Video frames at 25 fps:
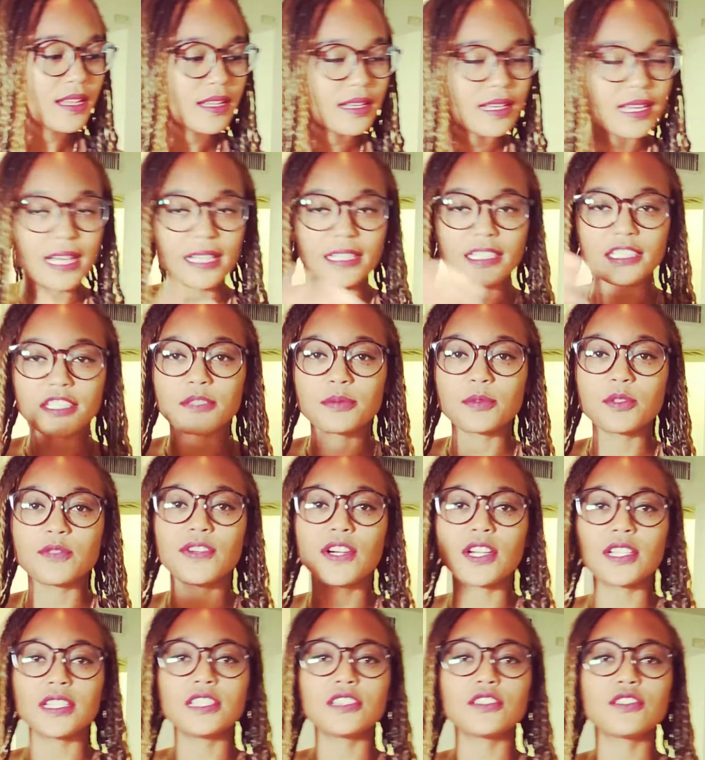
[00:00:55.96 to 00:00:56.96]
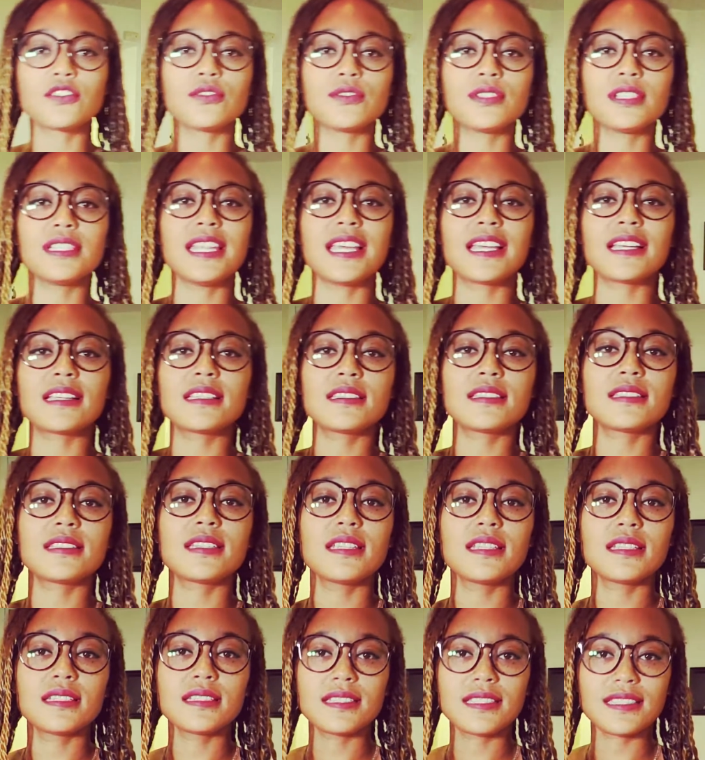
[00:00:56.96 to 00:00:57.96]
Now let's move on into the
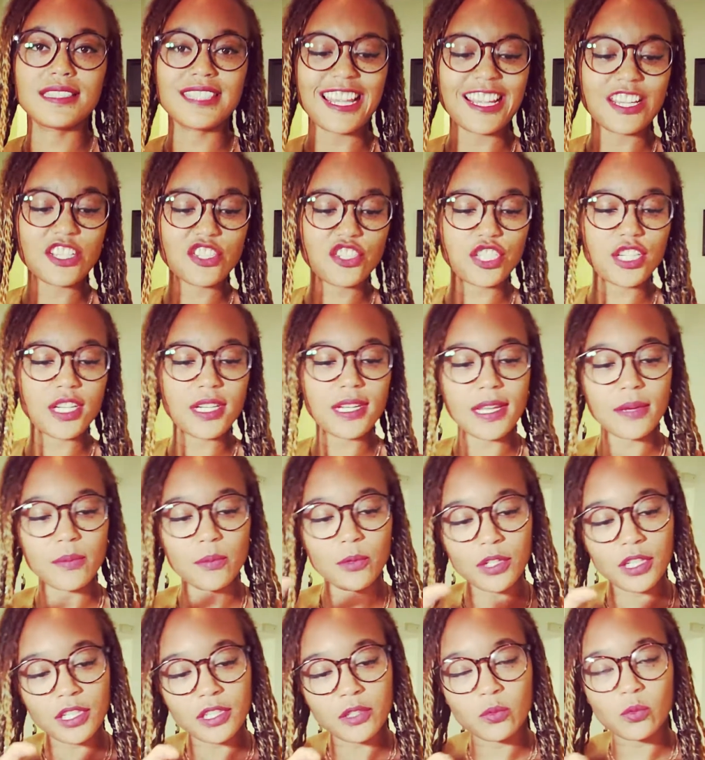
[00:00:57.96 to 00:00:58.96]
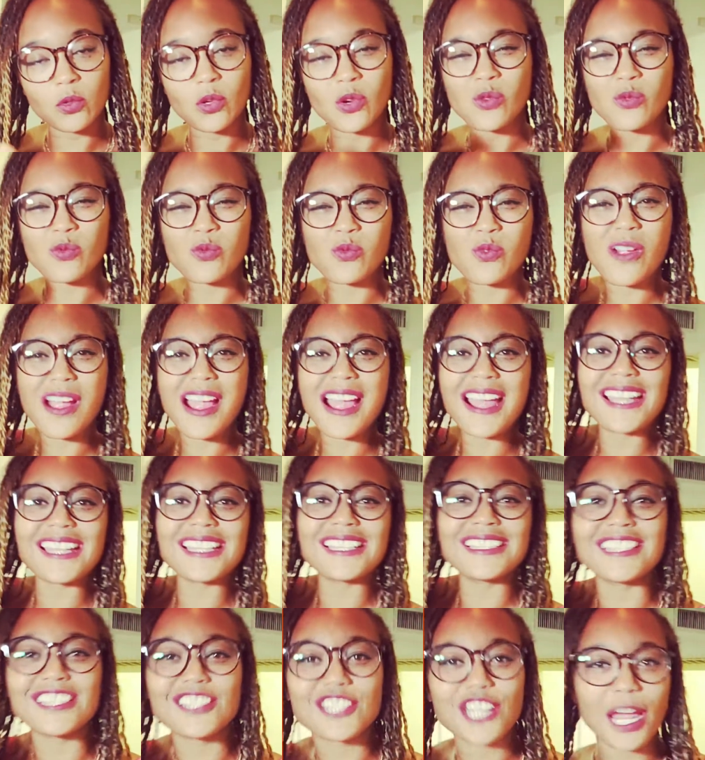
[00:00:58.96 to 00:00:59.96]
next section, and we're gonna roll right
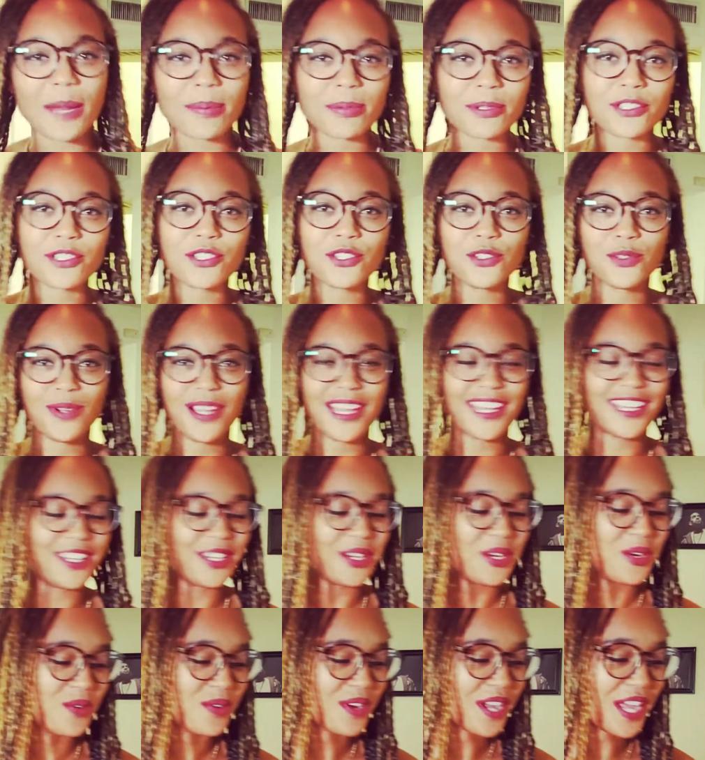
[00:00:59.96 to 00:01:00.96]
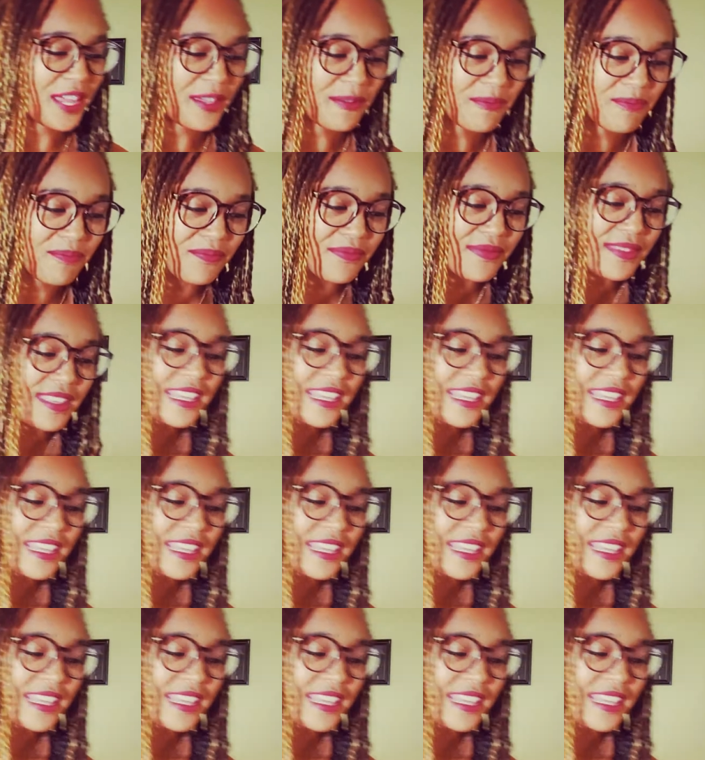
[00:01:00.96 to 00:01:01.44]
into chapter 2 right here, okay?